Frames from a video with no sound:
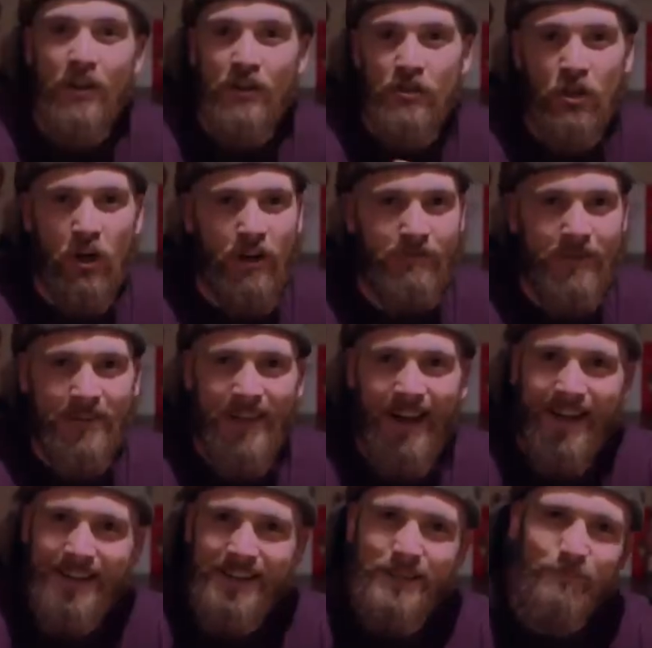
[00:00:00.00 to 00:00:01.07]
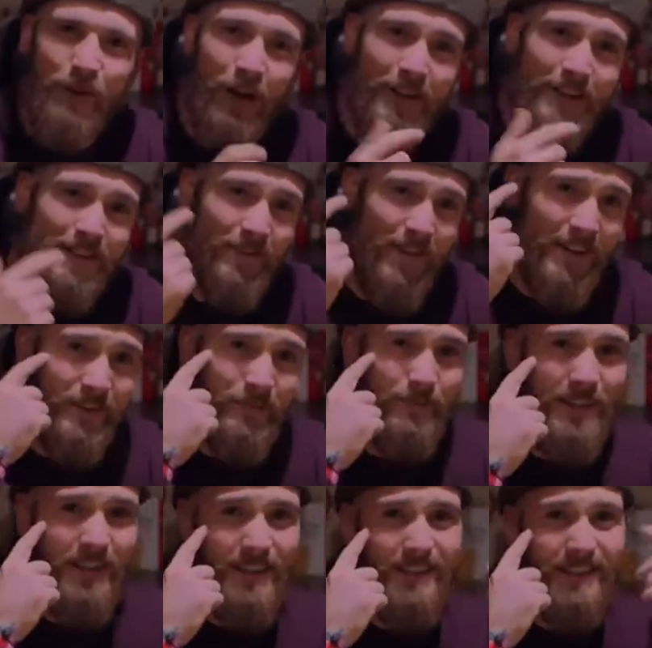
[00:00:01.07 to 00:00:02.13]
As Charlie read that, had a smile on his face from
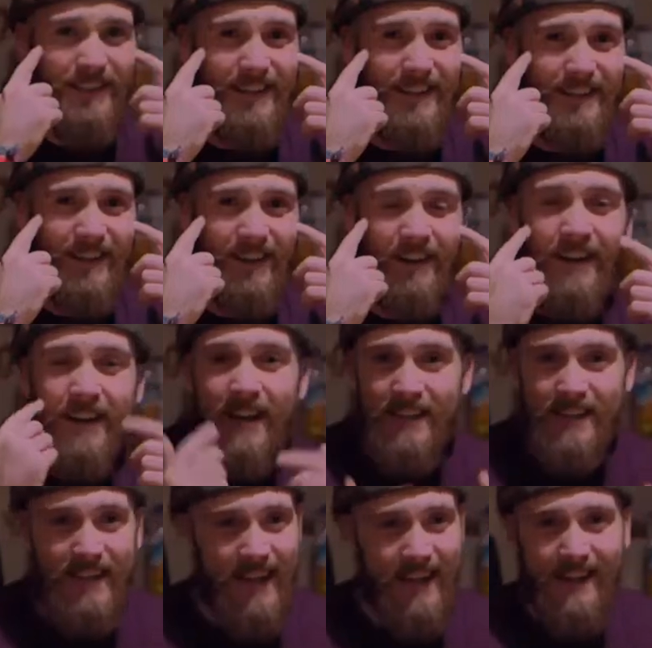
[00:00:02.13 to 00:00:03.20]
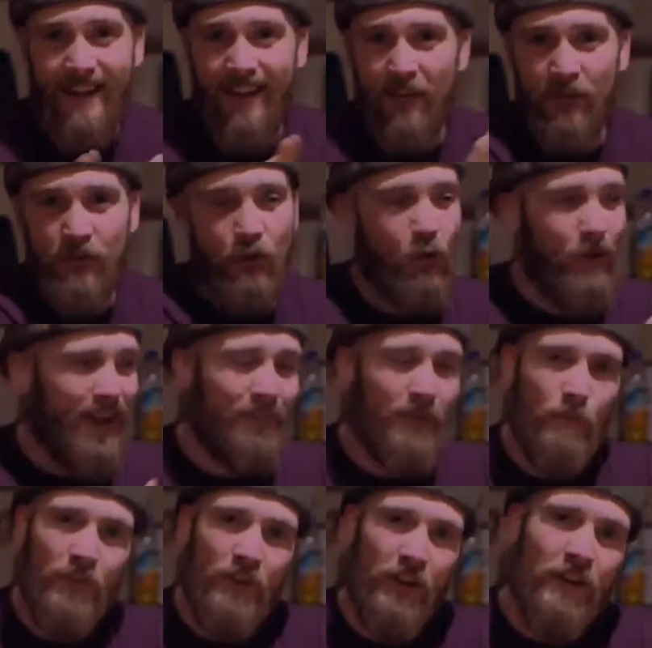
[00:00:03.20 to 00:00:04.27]
here to here, as he headed out the door
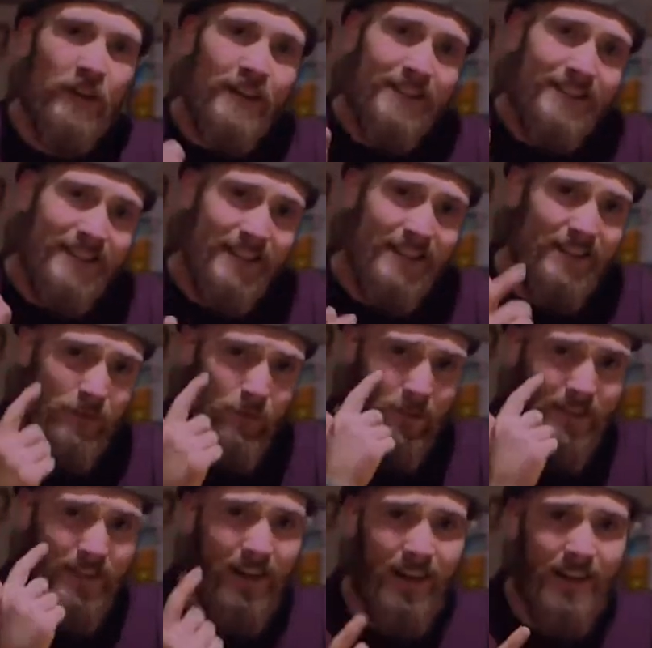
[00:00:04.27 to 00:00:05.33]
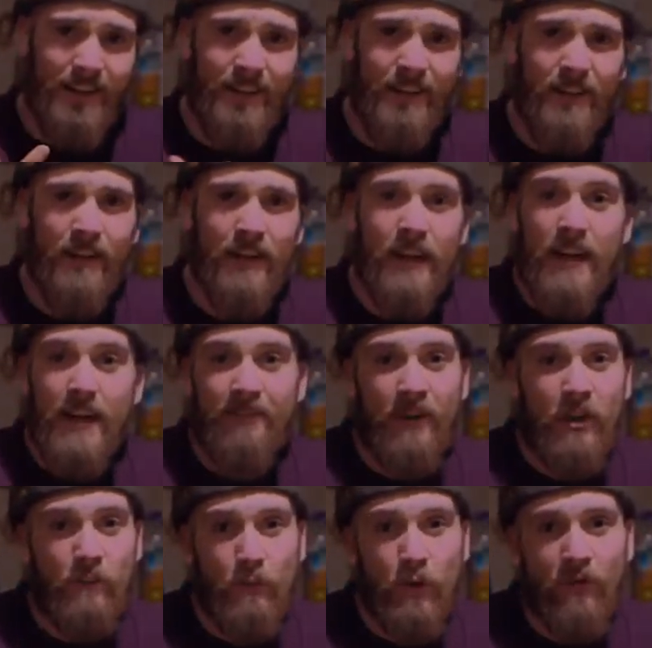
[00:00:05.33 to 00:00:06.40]
laughing with a tear to his eye. If he
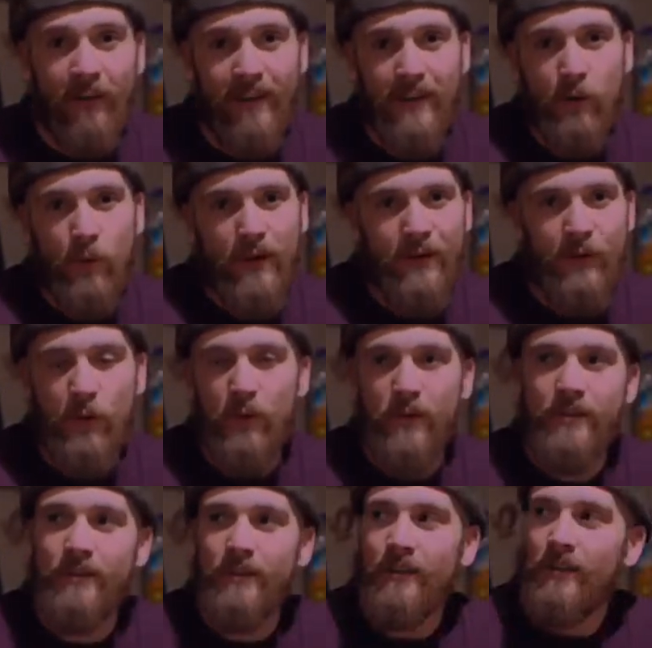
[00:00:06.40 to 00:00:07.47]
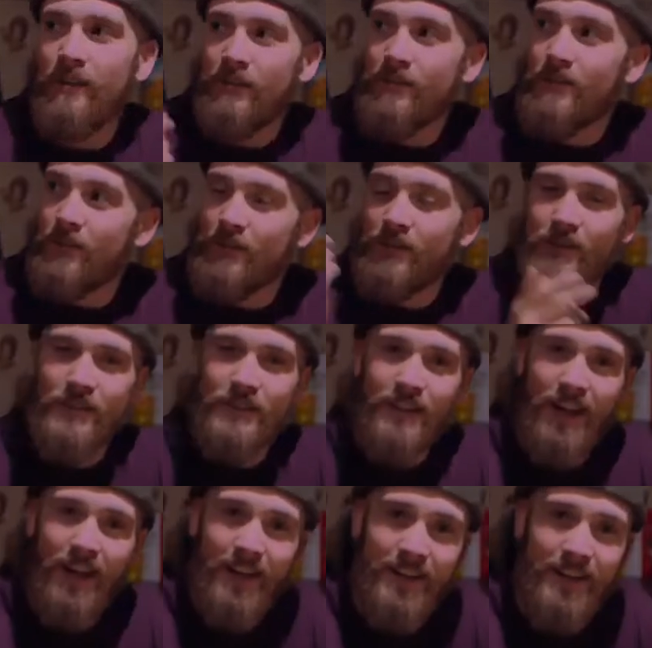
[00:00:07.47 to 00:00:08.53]
could move any quicker, he would touch the
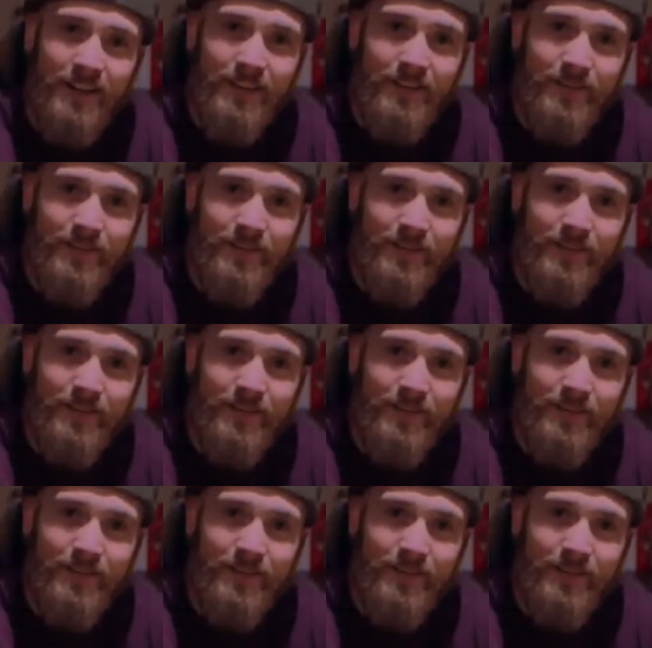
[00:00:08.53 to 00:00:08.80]
sky.